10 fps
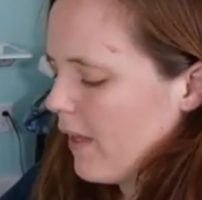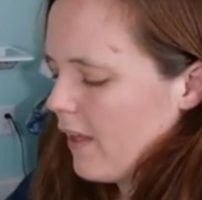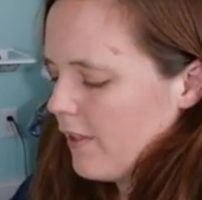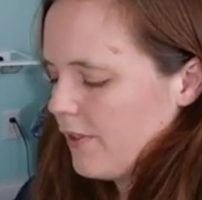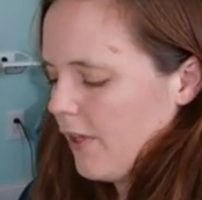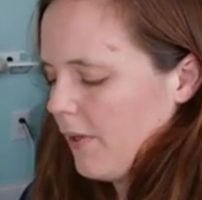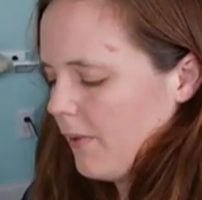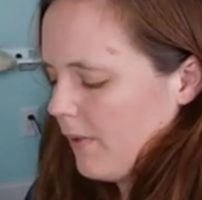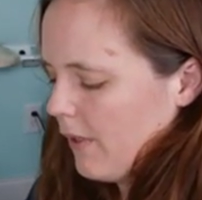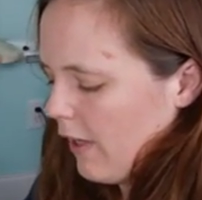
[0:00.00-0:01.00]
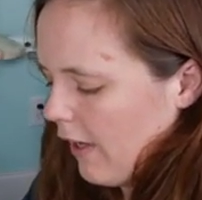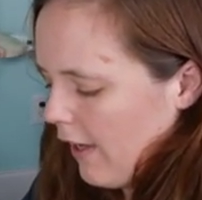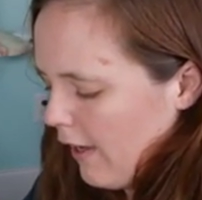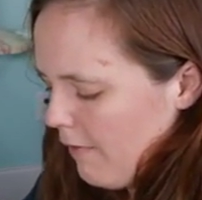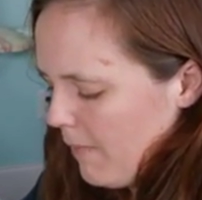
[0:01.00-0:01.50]
so I
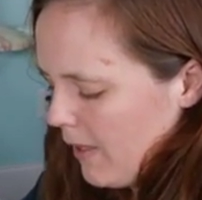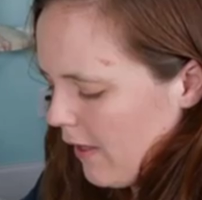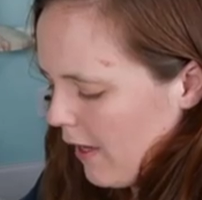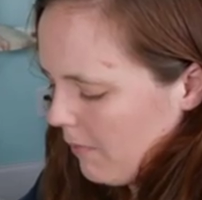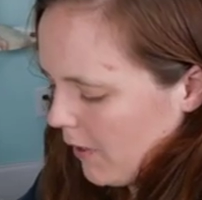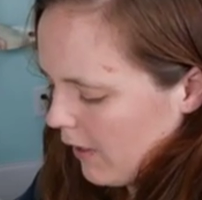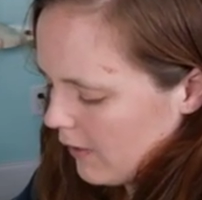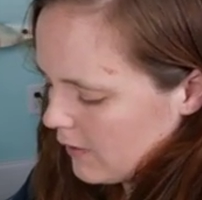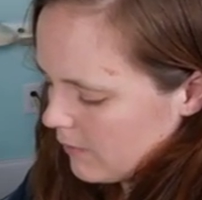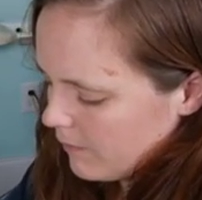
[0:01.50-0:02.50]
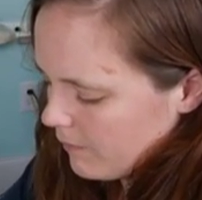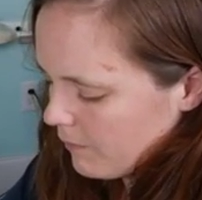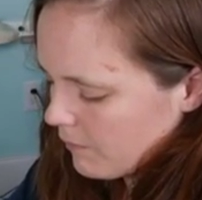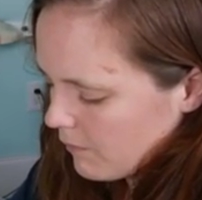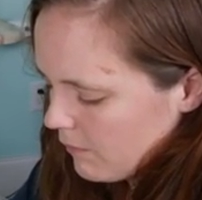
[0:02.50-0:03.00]
have my line marked.
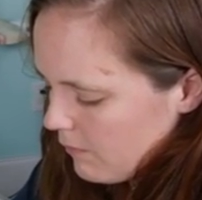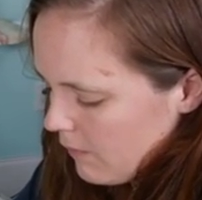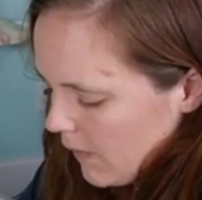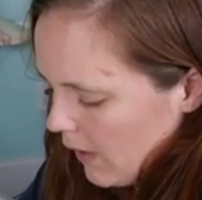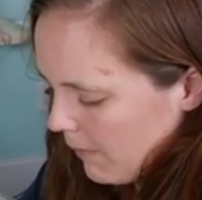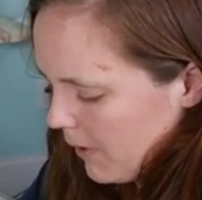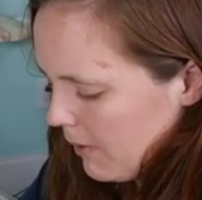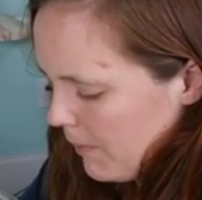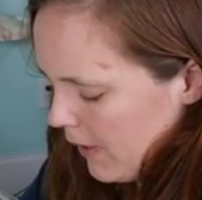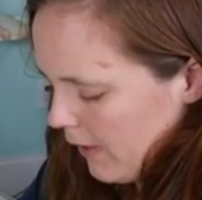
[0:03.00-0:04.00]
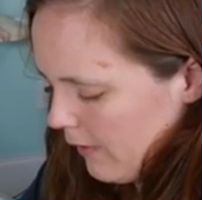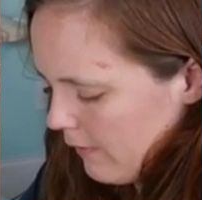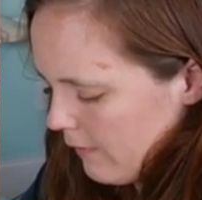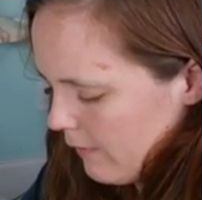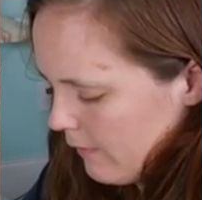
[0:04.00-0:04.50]
I'm gonna pin,
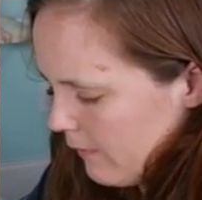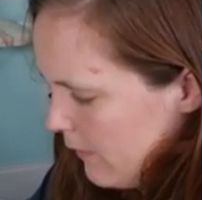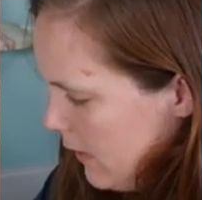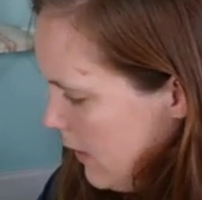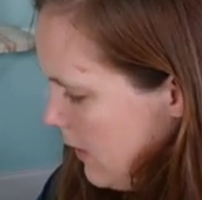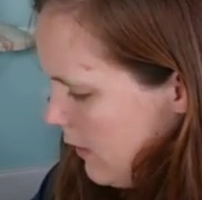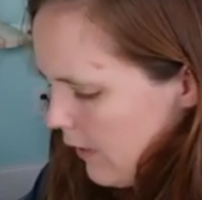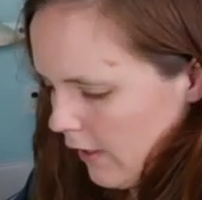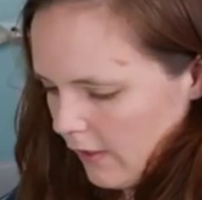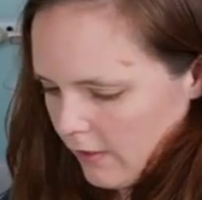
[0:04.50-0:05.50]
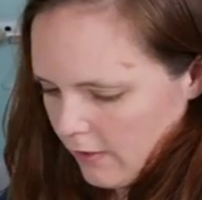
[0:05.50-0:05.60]
okay?